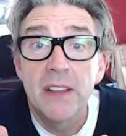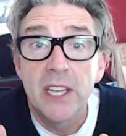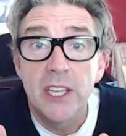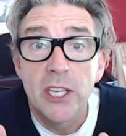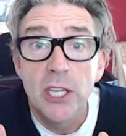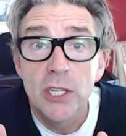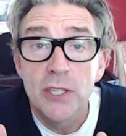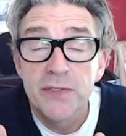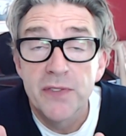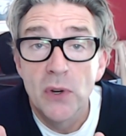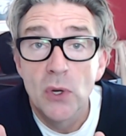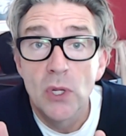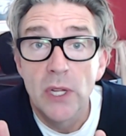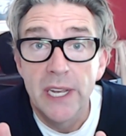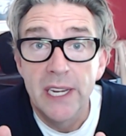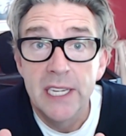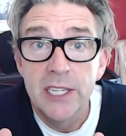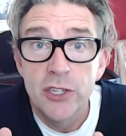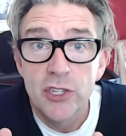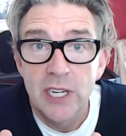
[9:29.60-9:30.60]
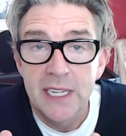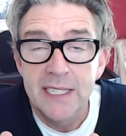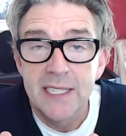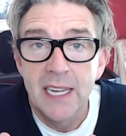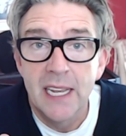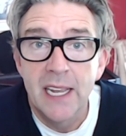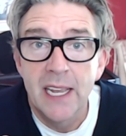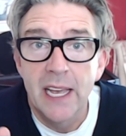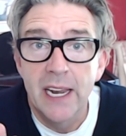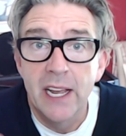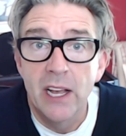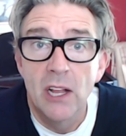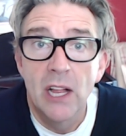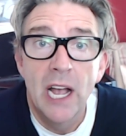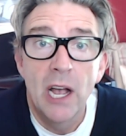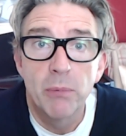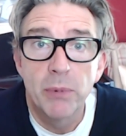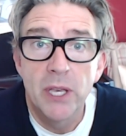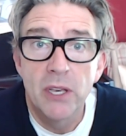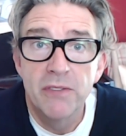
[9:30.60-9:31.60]
that useful and interesting, and it'll
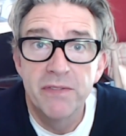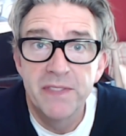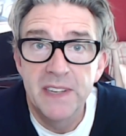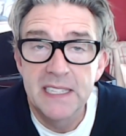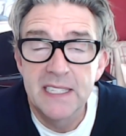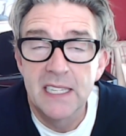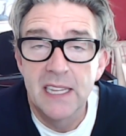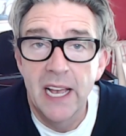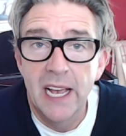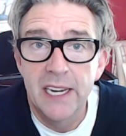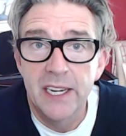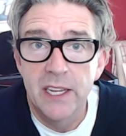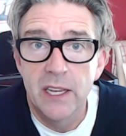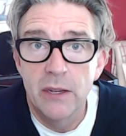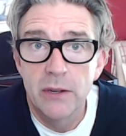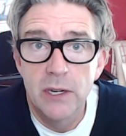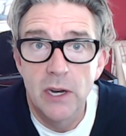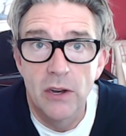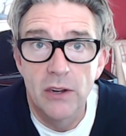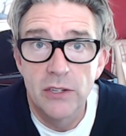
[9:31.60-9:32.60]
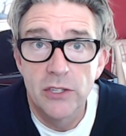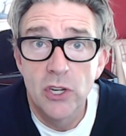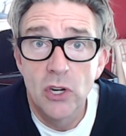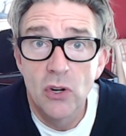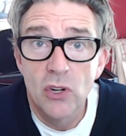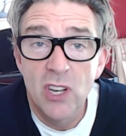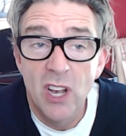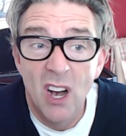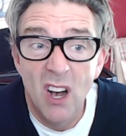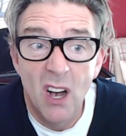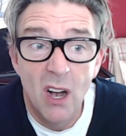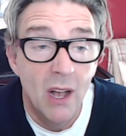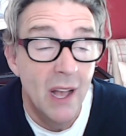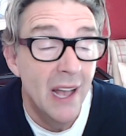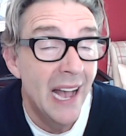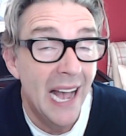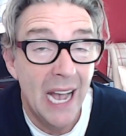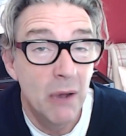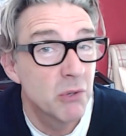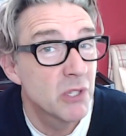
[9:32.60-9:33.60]
help you fit in the header unit on your car.
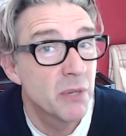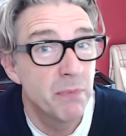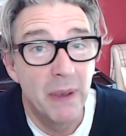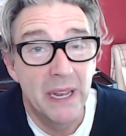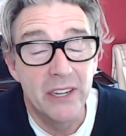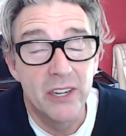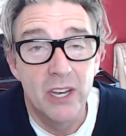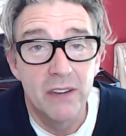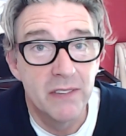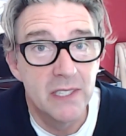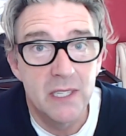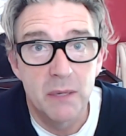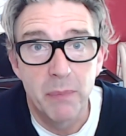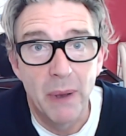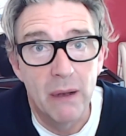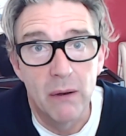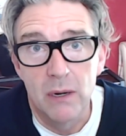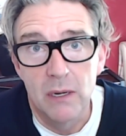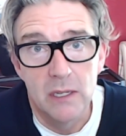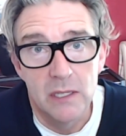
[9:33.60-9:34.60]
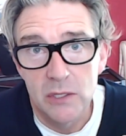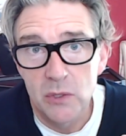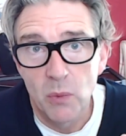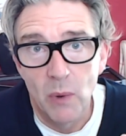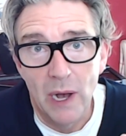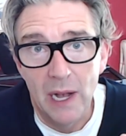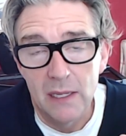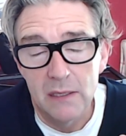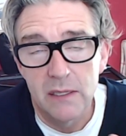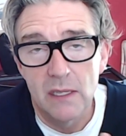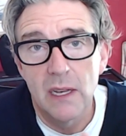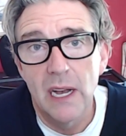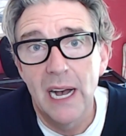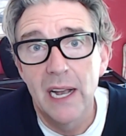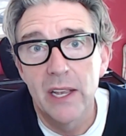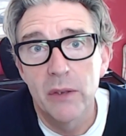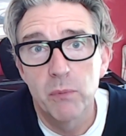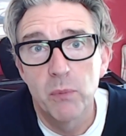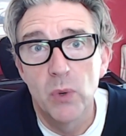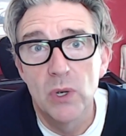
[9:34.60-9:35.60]
I was a bit nervous about it as well.
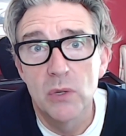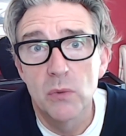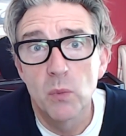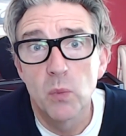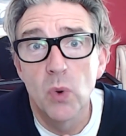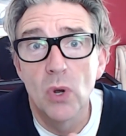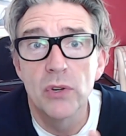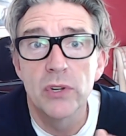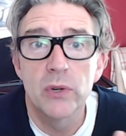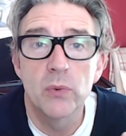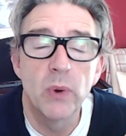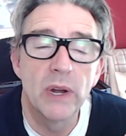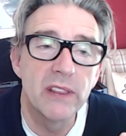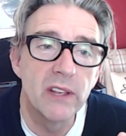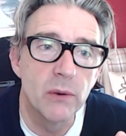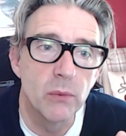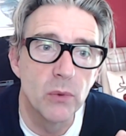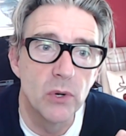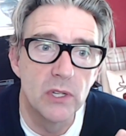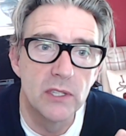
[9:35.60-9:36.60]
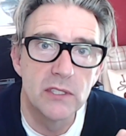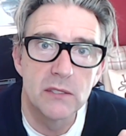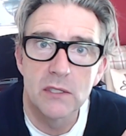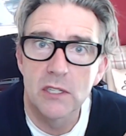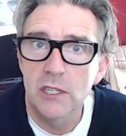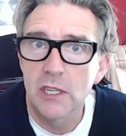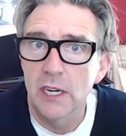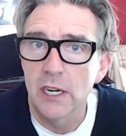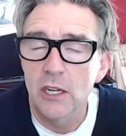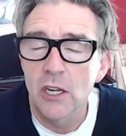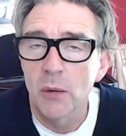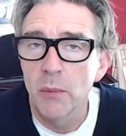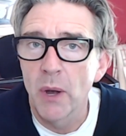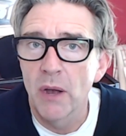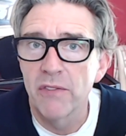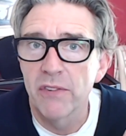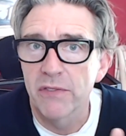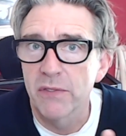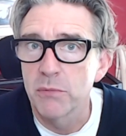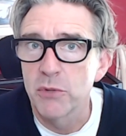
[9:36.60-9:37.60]
I wondered whether it was going to come
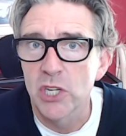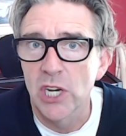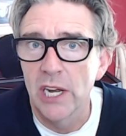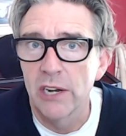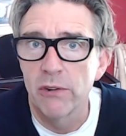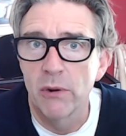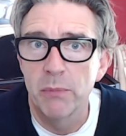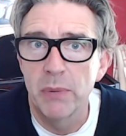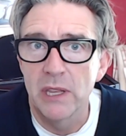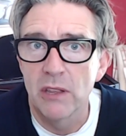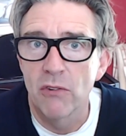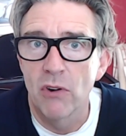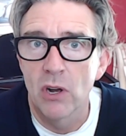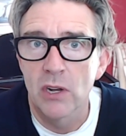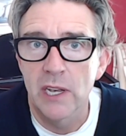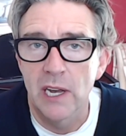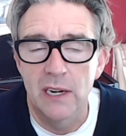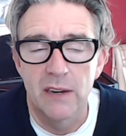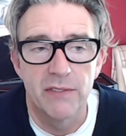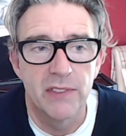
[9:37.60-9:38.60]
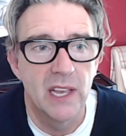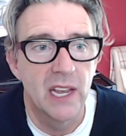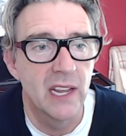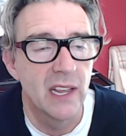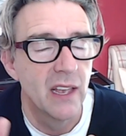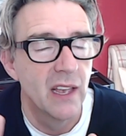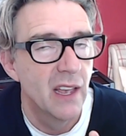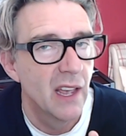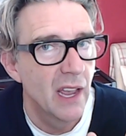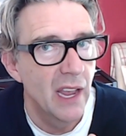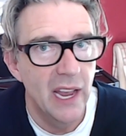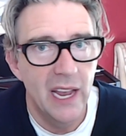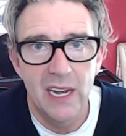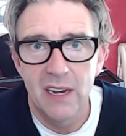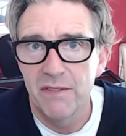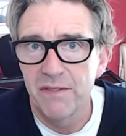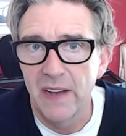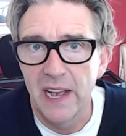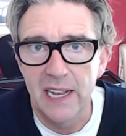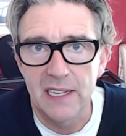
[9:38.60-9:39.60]
over from China and be the wrong kind of thing. In
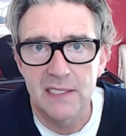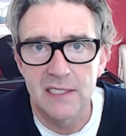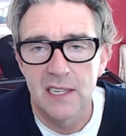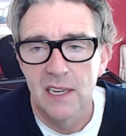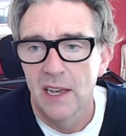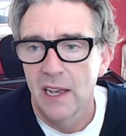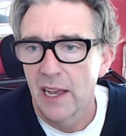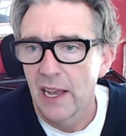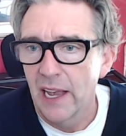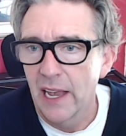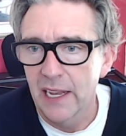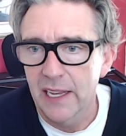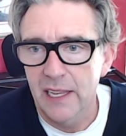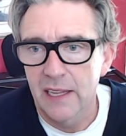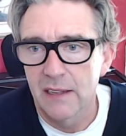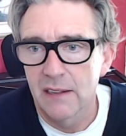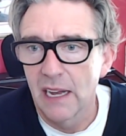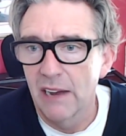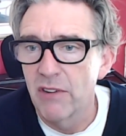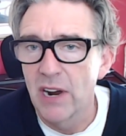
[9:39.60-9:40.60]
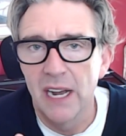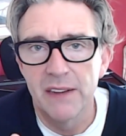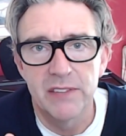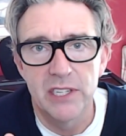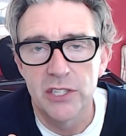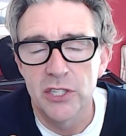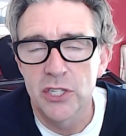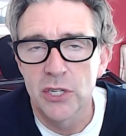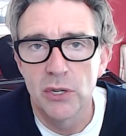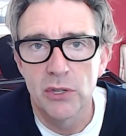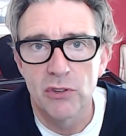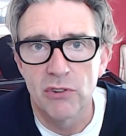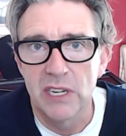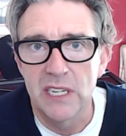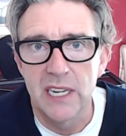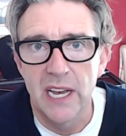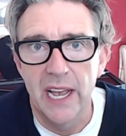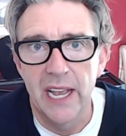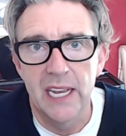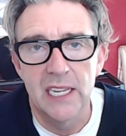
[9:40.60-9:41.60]
effect, it arrived in 2 or 3
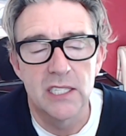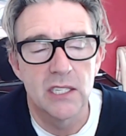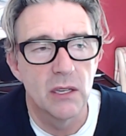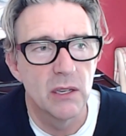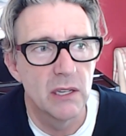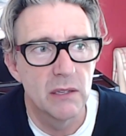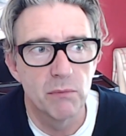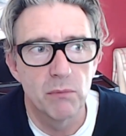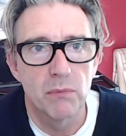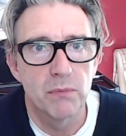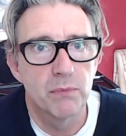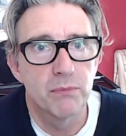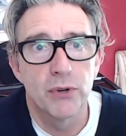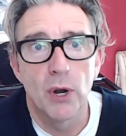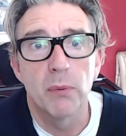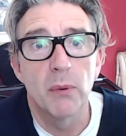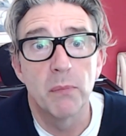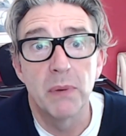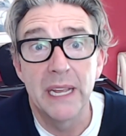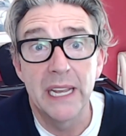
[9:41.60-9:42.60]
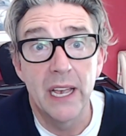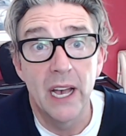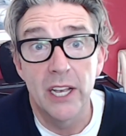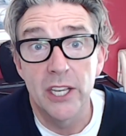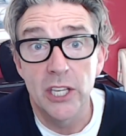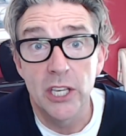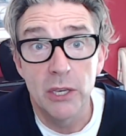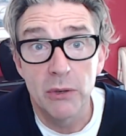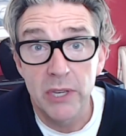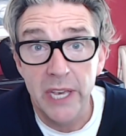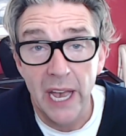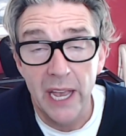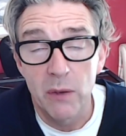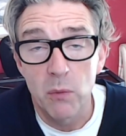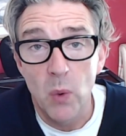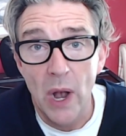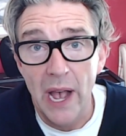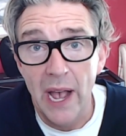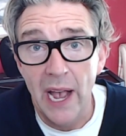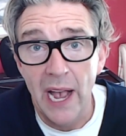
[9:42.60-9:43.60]
days. Probably a UK
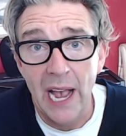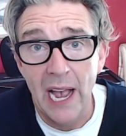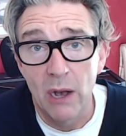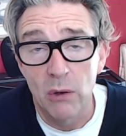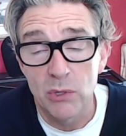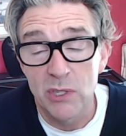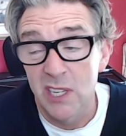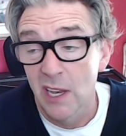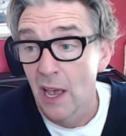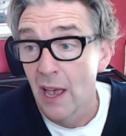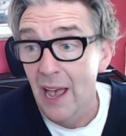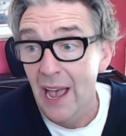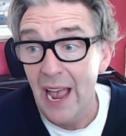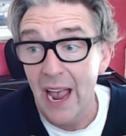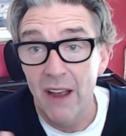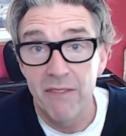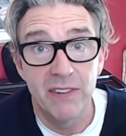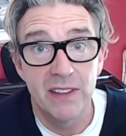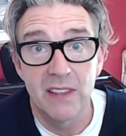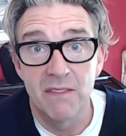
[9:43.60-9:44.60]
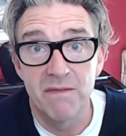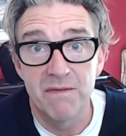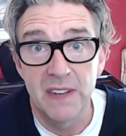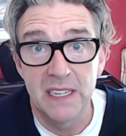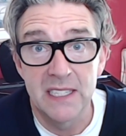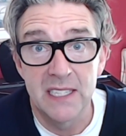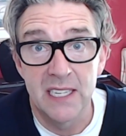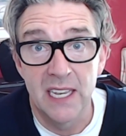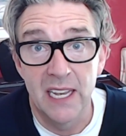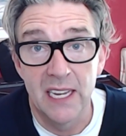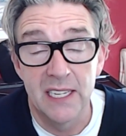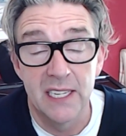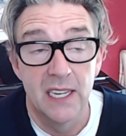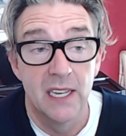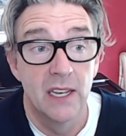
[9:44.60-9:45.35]
warehouse, everything fitted,